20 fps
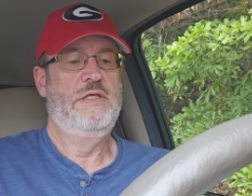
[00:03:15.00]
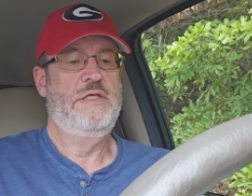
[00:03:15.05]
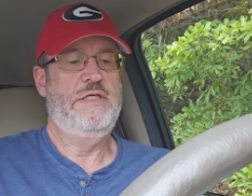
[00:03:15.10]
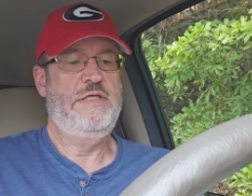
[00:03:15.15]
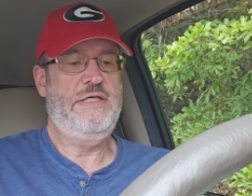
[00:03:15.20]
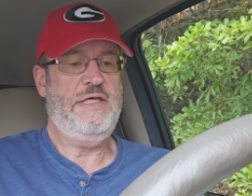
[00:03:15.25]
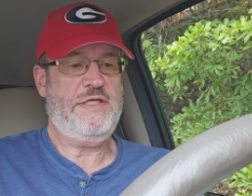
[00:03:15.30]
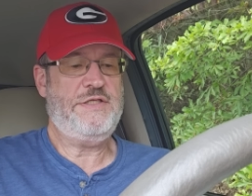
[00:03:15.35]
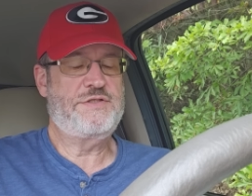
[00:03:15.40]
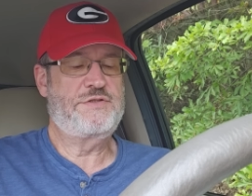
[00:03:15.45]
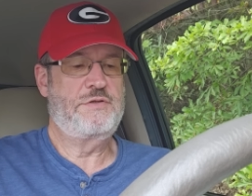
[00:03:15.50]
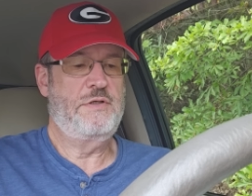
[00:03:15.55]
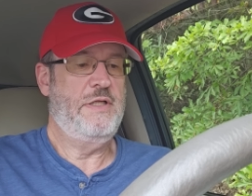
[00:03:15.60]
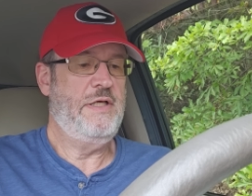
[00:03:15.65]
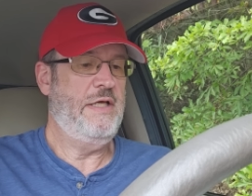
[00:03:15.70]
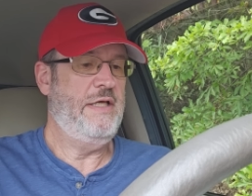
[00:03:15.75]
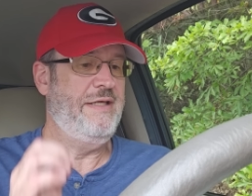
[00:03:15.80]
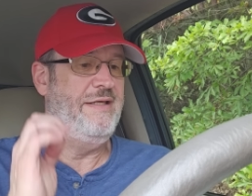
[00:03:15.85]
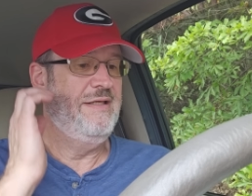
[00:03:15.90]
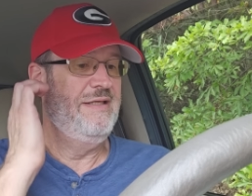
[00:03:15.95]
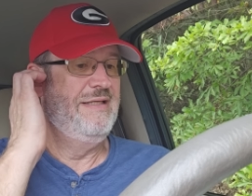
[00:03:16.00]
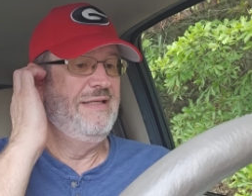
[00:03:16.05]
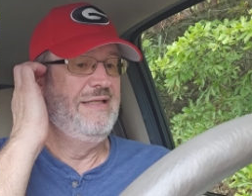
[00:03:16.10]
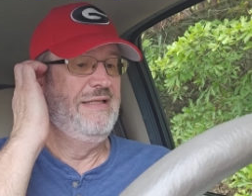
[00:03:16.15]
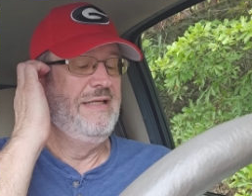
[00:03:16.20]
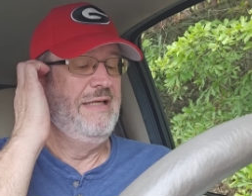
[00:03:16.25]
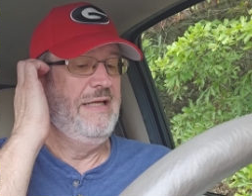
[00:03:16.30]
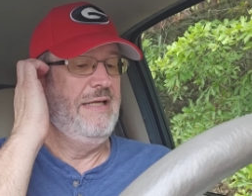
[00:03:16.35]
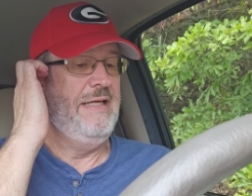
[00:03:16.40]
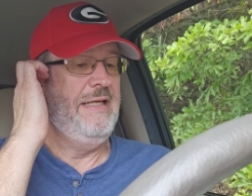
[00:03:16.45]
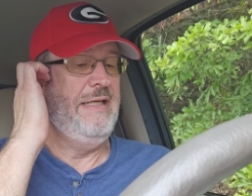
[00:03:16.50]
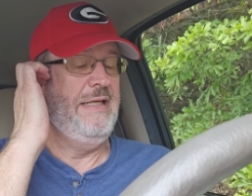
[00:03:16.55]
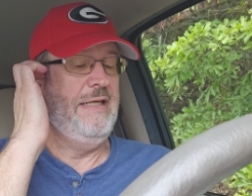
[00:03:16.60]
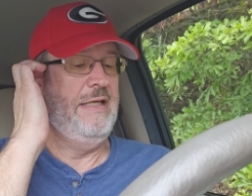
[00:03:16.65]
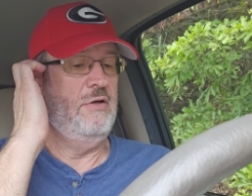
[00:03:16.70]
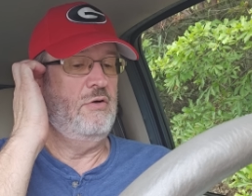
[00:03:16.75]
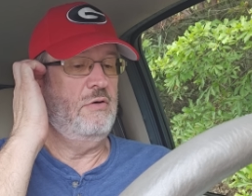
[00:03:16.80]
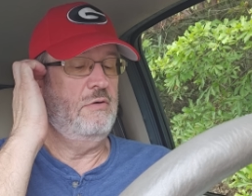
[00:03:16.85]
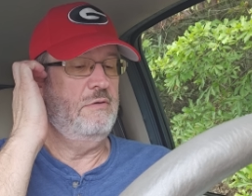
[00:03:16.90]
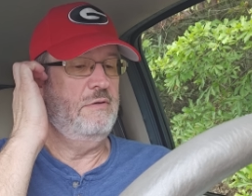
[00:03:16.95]
yesterday,
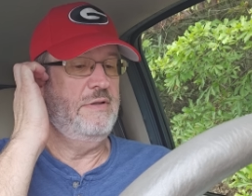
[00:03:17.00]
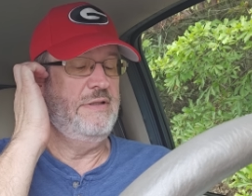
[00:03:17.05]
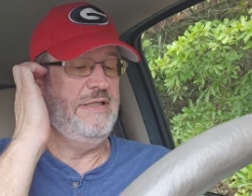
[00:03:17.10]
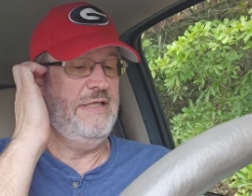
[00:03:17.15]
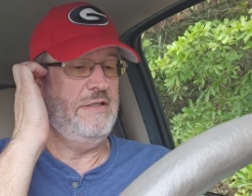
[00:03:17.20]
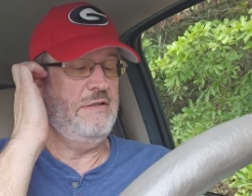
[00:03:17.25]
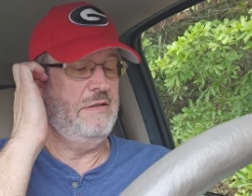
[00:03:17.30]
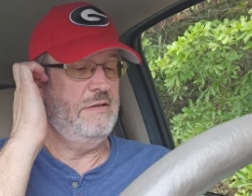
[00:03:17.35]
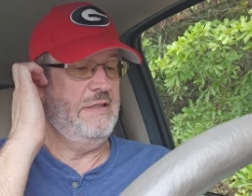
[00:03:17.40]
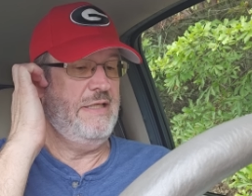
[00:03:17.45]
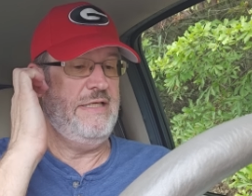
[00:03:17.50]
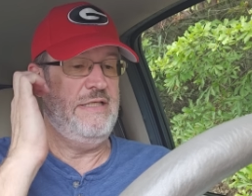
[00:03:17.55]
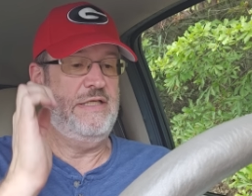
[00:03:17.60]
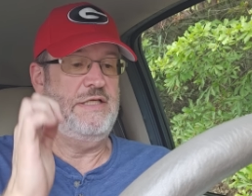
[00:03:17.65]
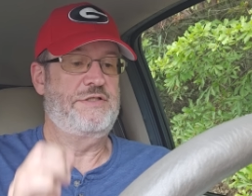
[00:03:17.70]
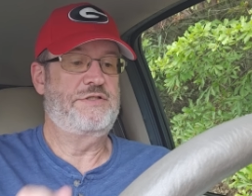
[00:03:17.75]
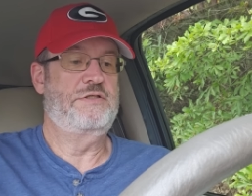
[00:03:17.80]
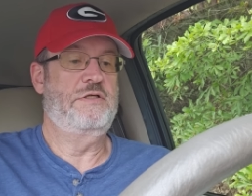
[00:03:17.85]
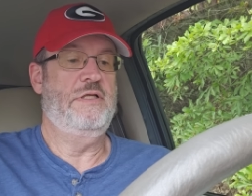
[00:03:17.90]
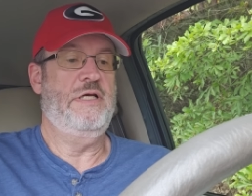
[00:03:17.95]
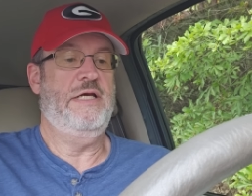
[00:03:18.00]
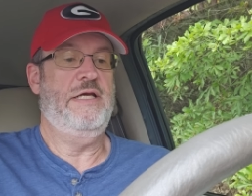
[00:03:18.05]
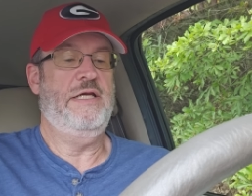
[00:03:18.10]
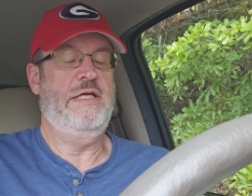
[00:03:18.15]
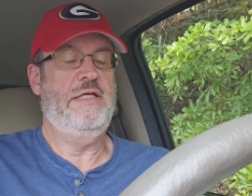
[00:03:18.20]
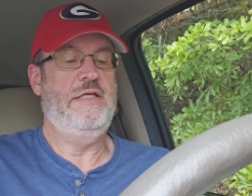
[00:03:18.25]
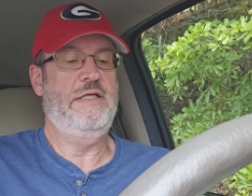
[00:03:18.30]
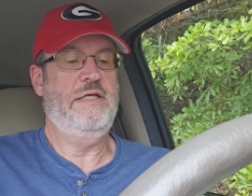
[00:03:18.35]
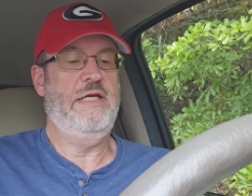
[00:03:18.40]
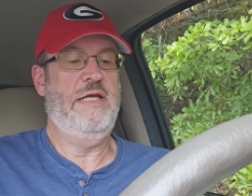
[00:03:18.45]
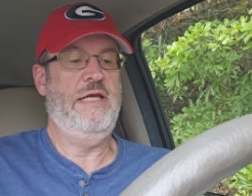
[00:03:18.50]
and or yet uh, late yesterday,